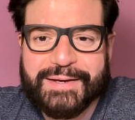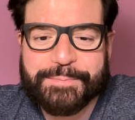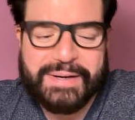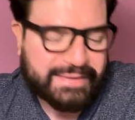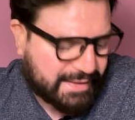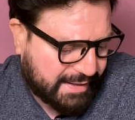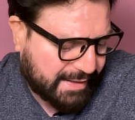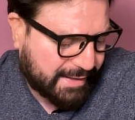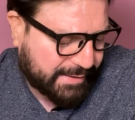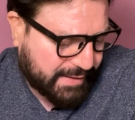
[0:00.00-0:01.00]
but
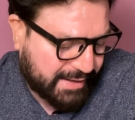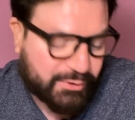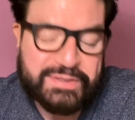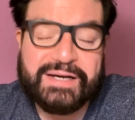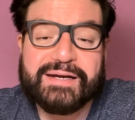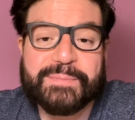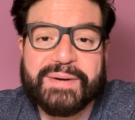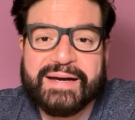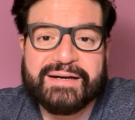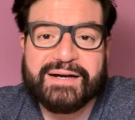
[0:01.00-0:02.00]
uh, I got the color
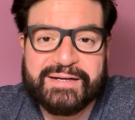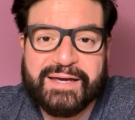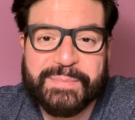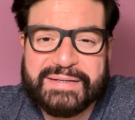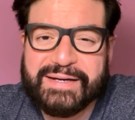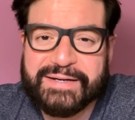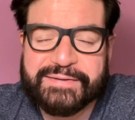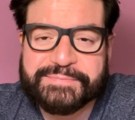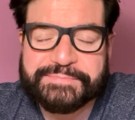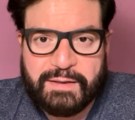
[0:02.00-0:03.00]
back a bit later.